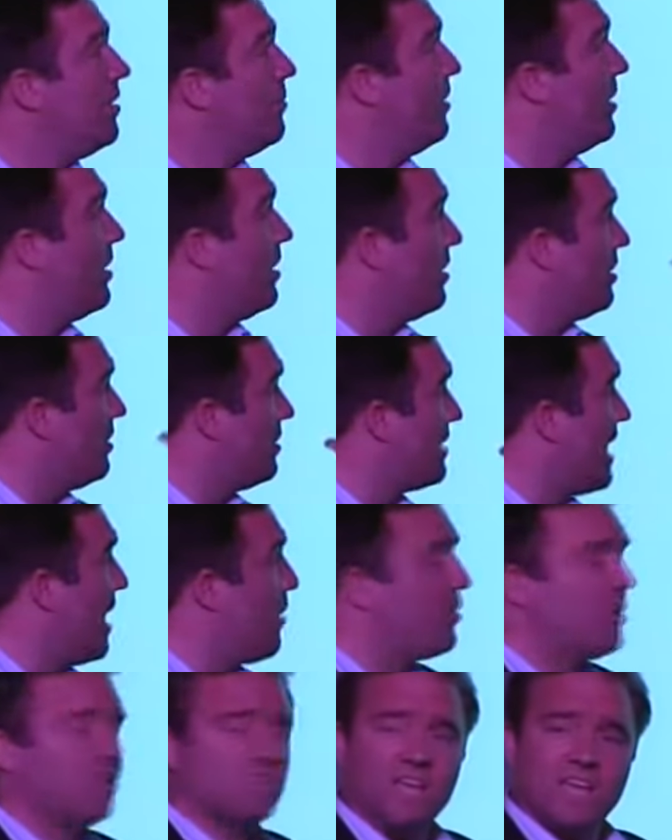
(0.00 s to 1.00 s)
but that
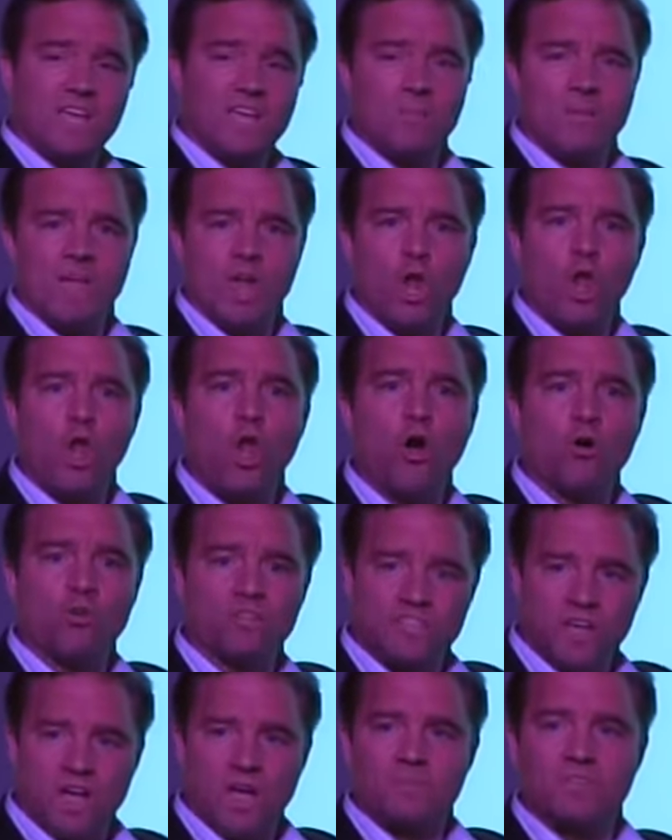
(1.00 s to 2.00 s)
would have taken me a long
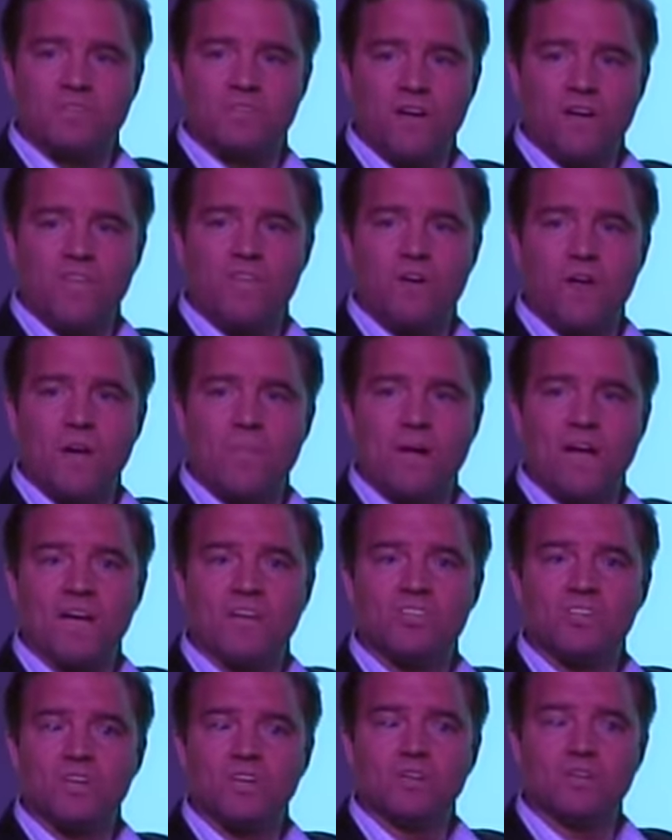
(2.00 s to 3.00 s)
time to find the right
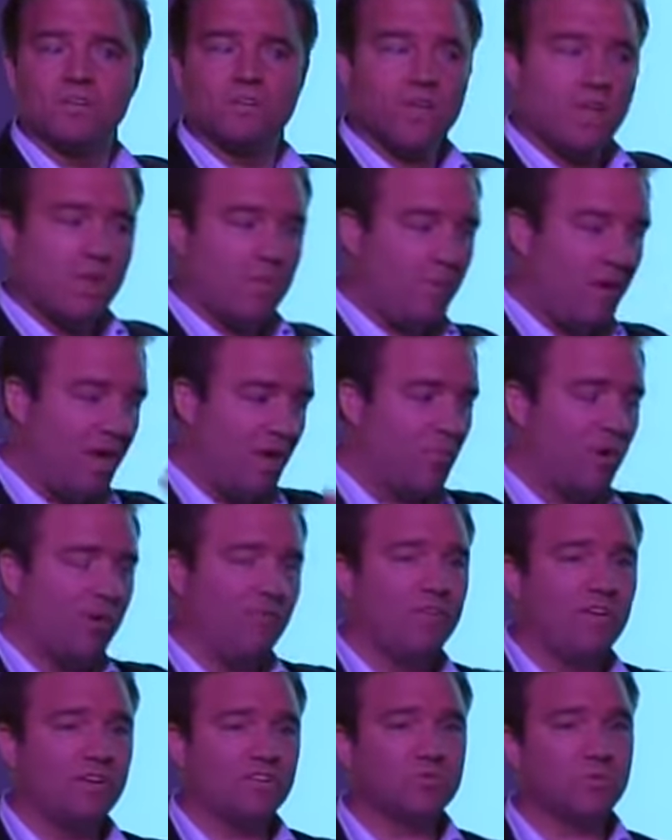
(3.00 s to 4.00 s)
packager. But in
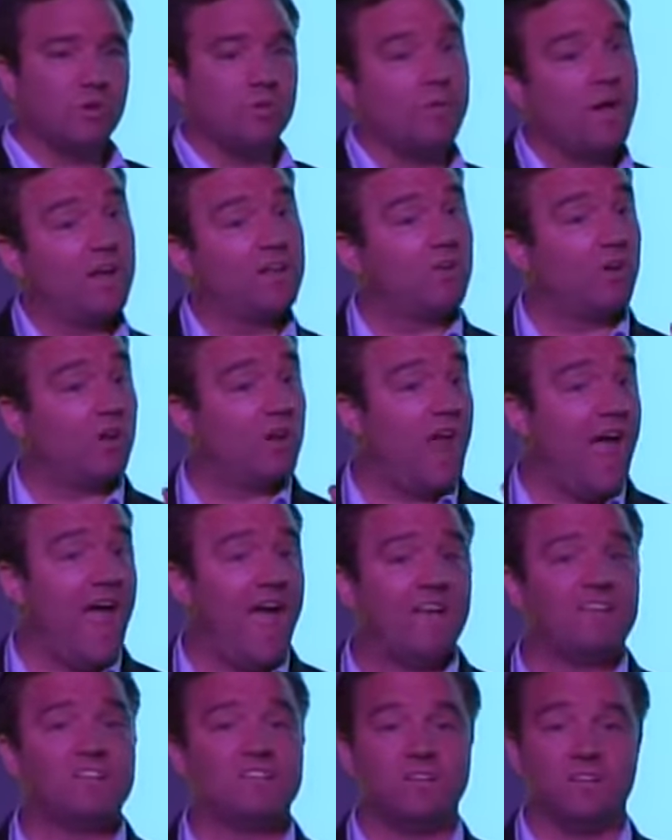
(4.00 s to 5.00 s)
one fell swoop, I'd got an
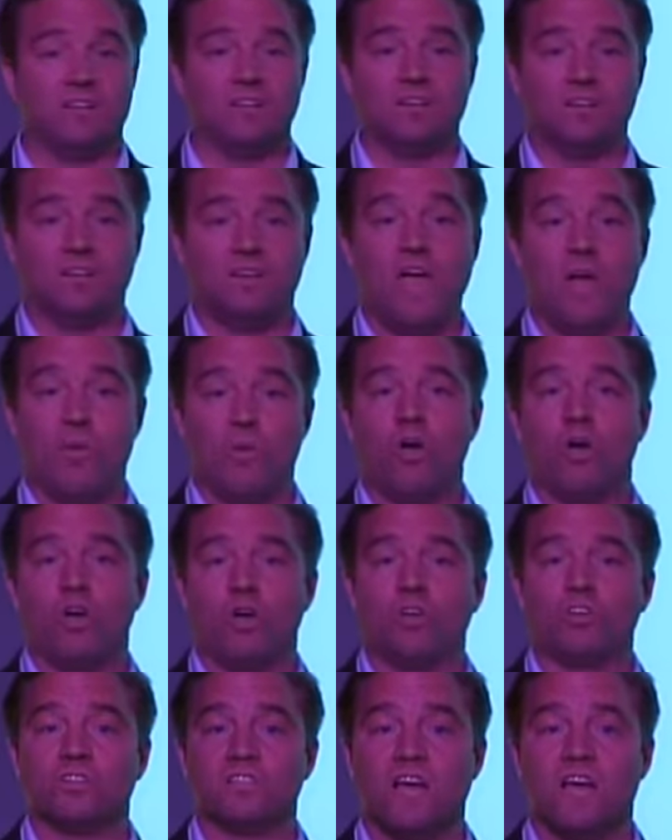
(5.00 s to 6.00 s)
excellent network
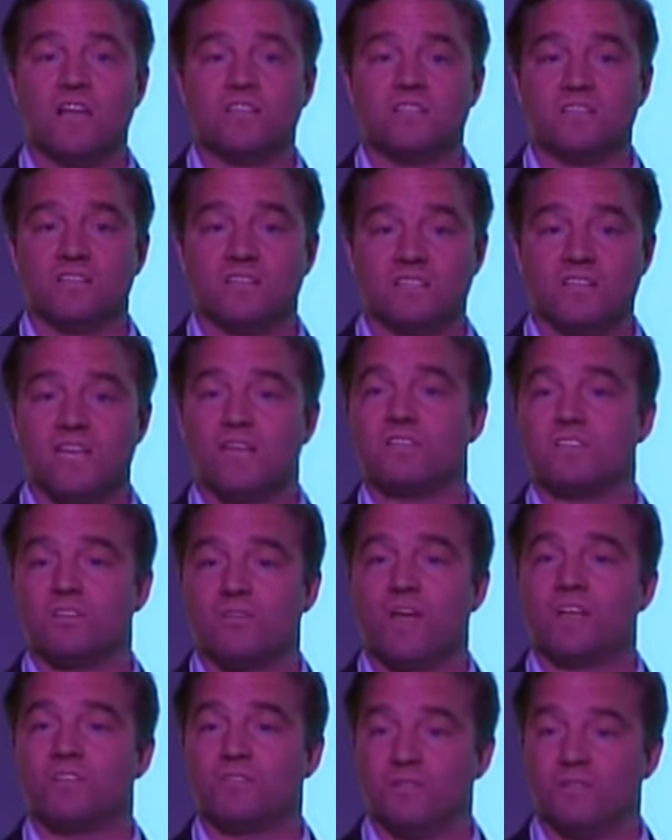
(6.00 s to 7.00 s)
contact in the sales
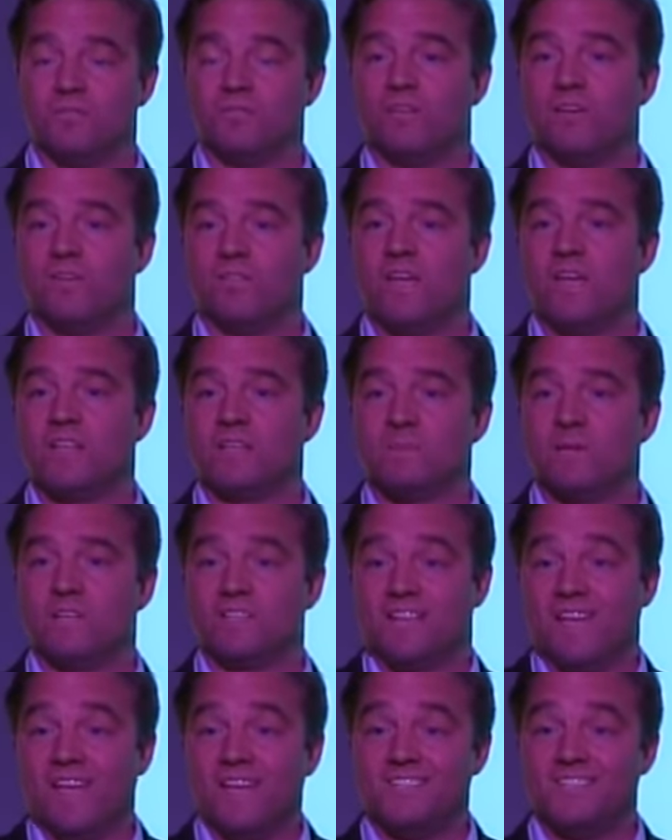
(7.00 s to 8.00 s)
director of, of Nairn's
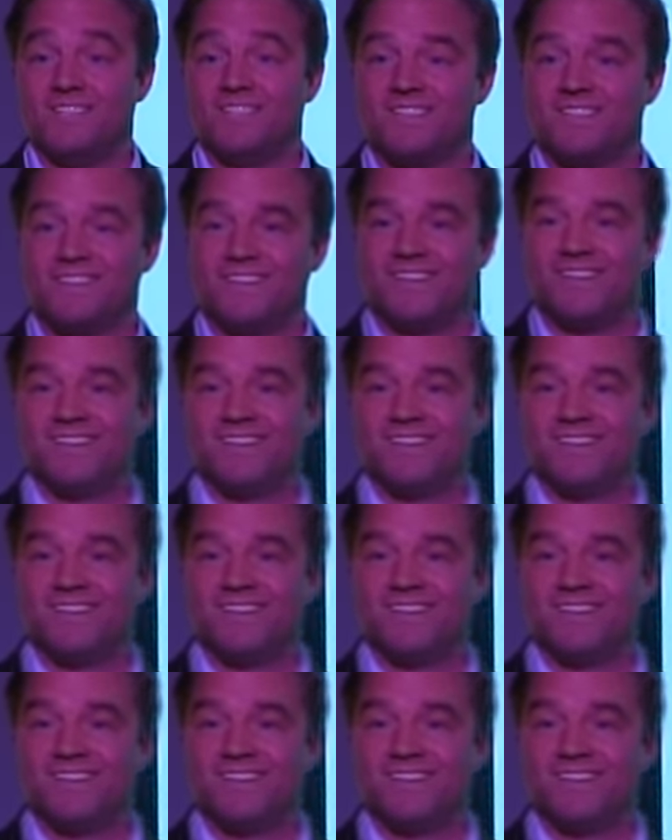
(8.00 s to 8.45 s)
Biscuits.